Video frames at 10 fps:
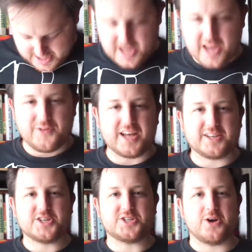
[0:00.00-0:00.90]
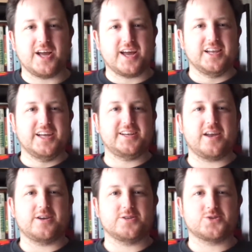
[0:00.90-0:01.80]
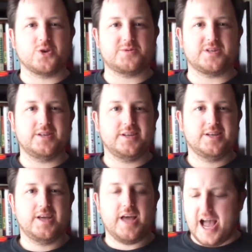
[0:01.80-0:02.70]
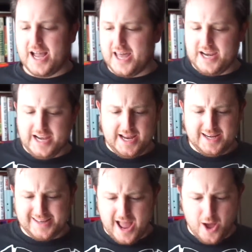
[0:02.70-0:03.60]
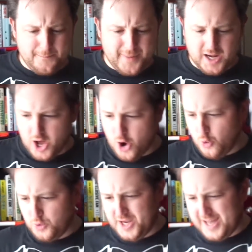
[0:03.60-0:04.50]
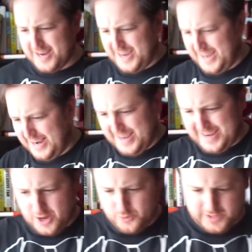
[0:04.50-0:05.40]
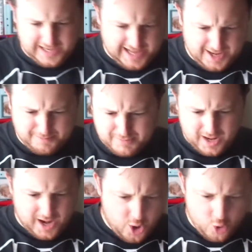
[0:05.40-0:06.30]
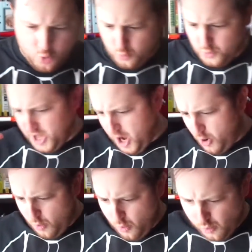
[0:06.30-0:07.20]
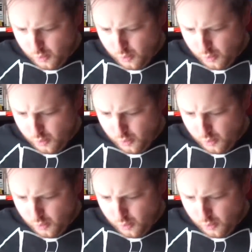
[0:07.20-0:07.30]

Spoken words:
If you like this shirt, I got a link down in the description. I got a link down below. You got to click on the link below, yo.